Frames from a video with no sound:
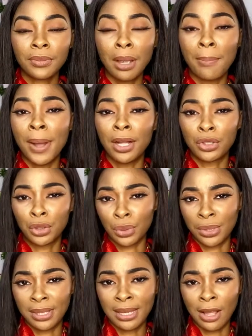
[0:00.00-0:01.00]
about
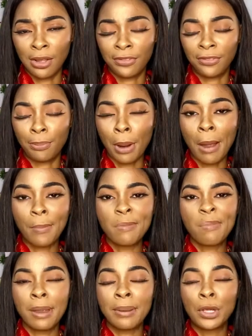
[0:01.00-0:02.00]
yourself, probably
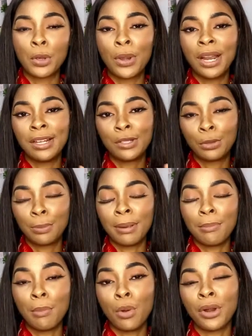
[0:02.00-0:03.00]
maybe go a little
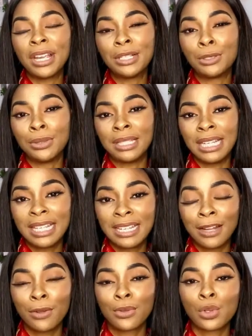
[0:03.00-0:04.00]
bit more into
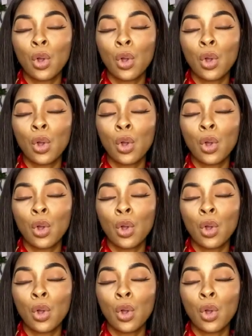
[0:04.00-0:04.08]
details,